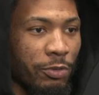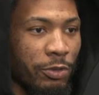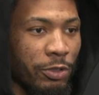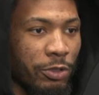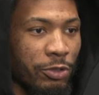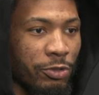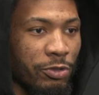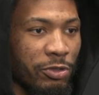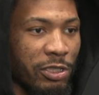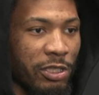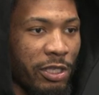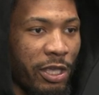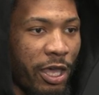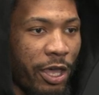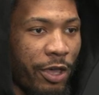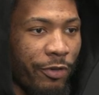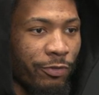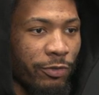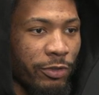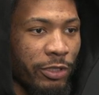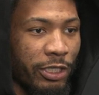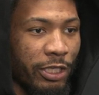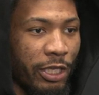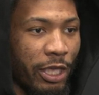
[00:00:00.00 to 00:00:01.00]
would usually
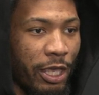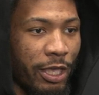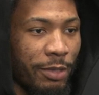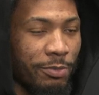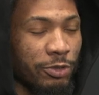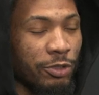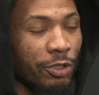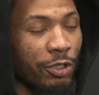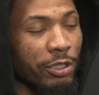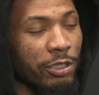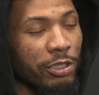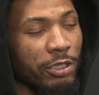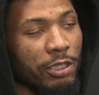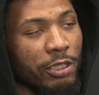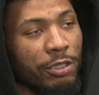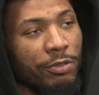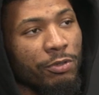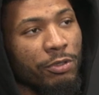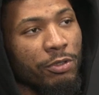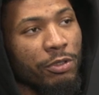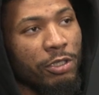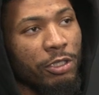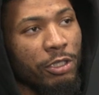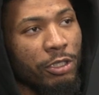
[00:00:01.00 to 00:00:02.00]
have when the game started to get
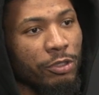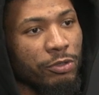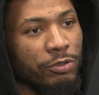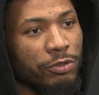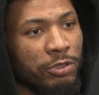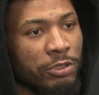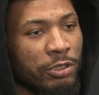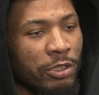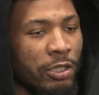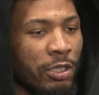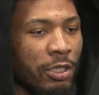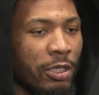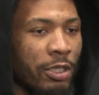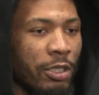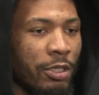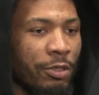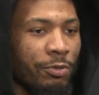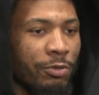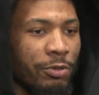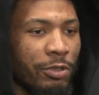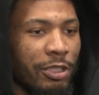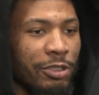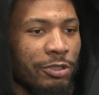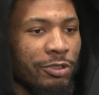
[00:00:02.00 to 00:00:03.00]
real close,
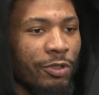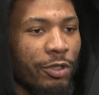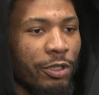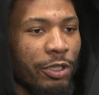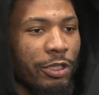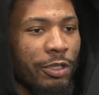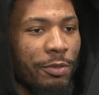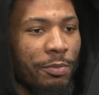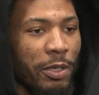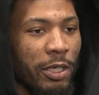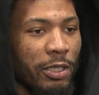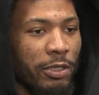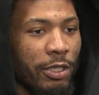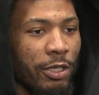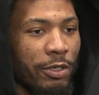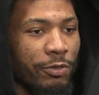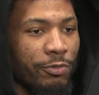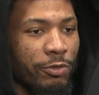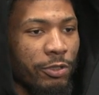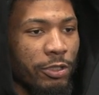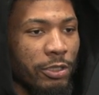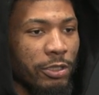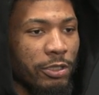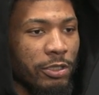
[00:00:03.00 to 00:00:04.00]
when they started to make
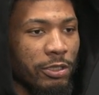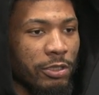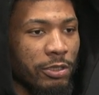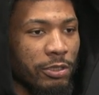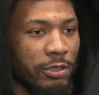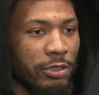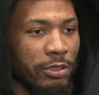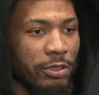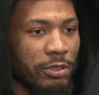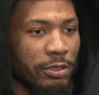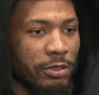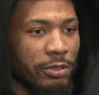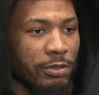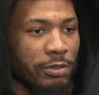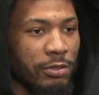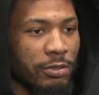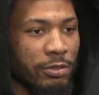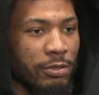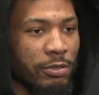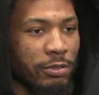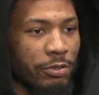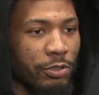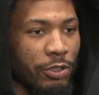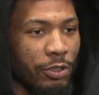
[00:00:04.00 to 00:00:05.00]
that run, and
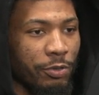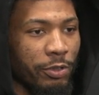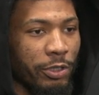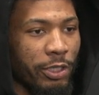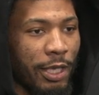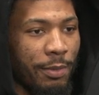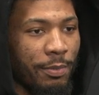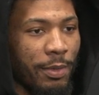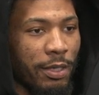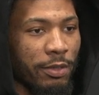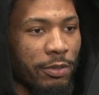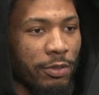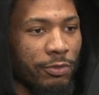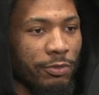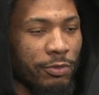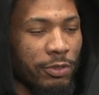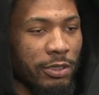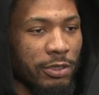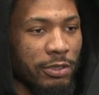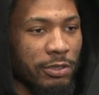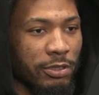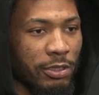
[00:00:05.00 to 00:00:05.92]
you know, we came out the win.